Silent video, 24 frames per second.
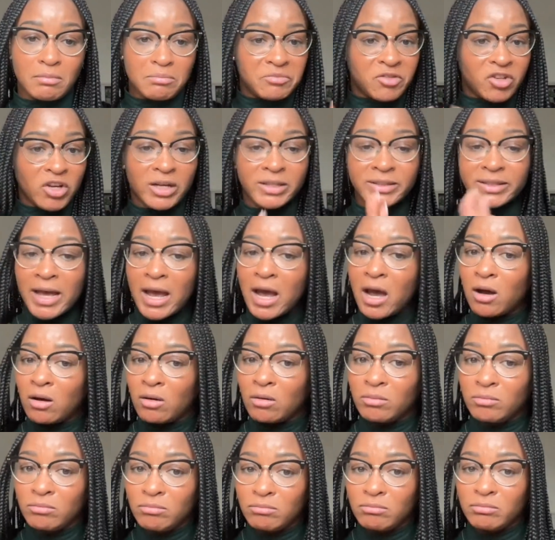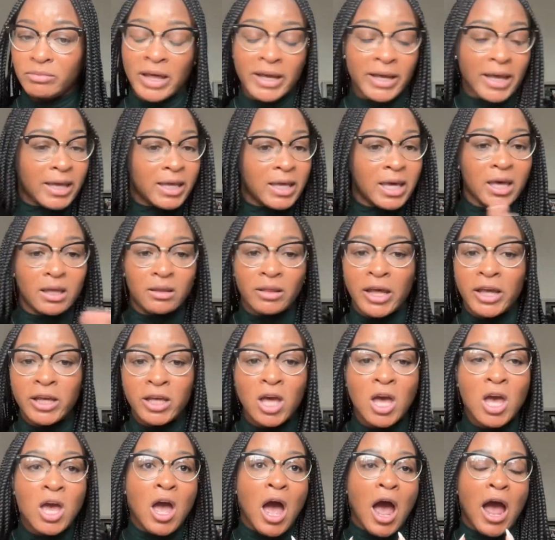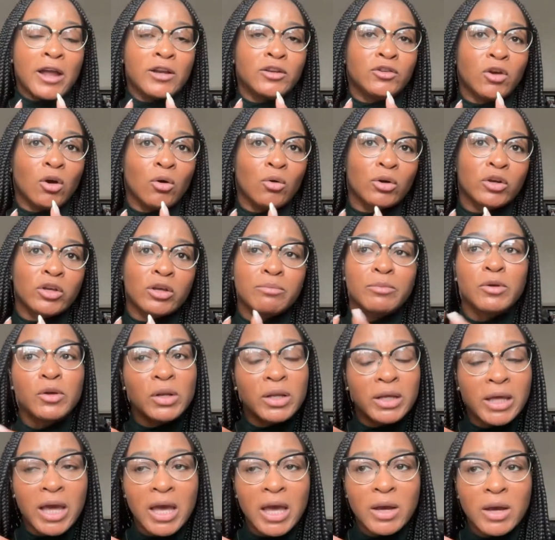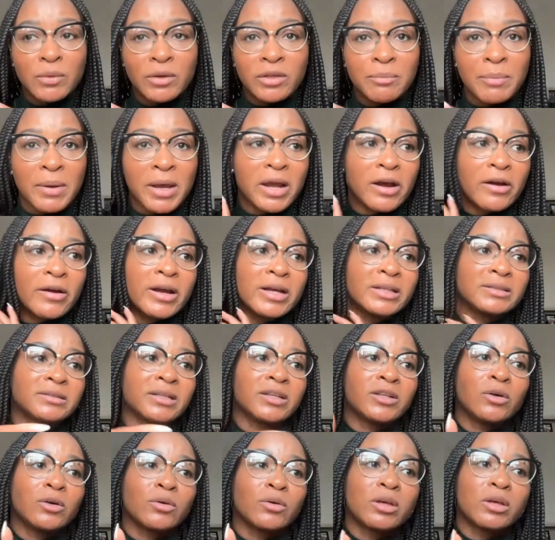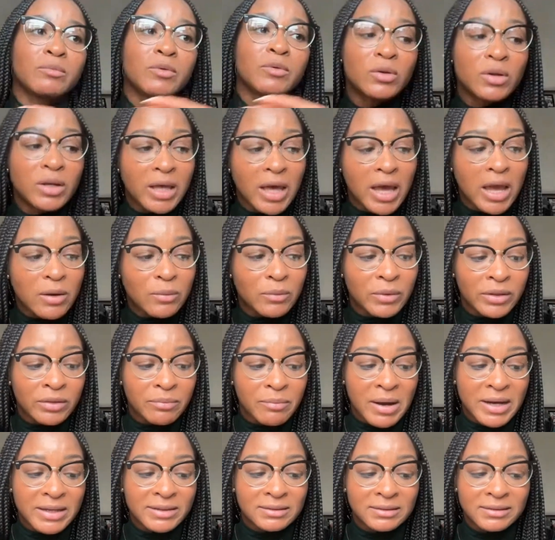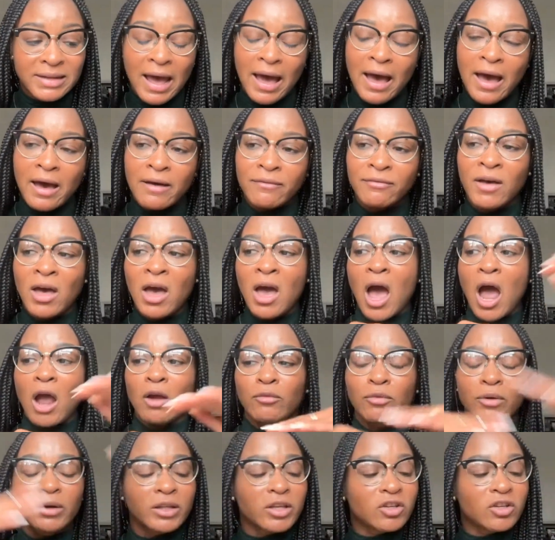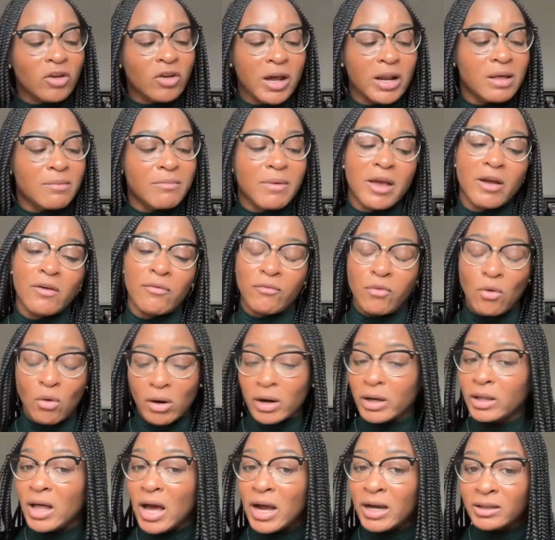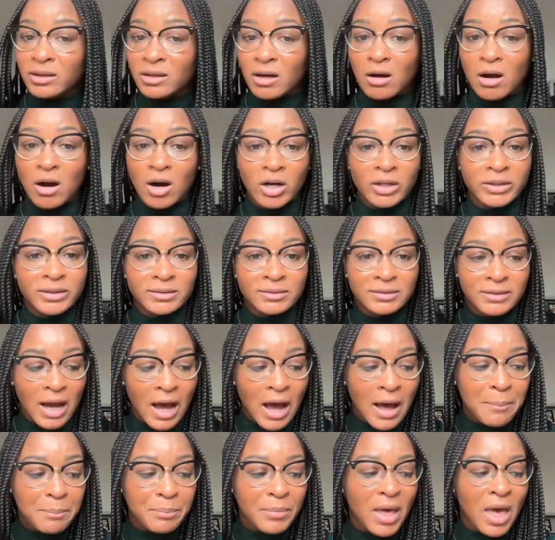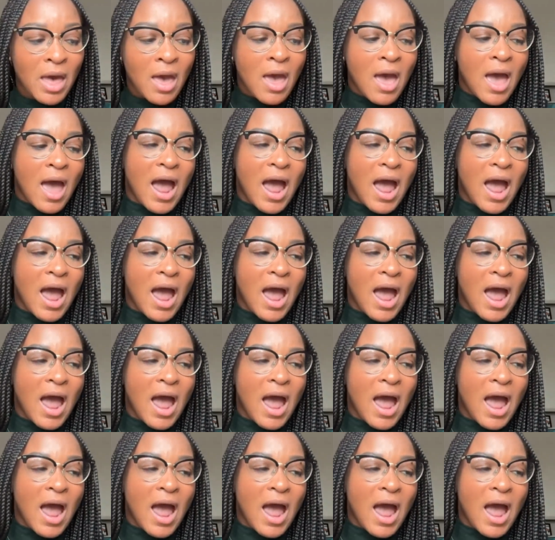I'm checked out. I don't communicate with parents. I don't communicate with my staff. I really try to make 4 o'clock the hard stop.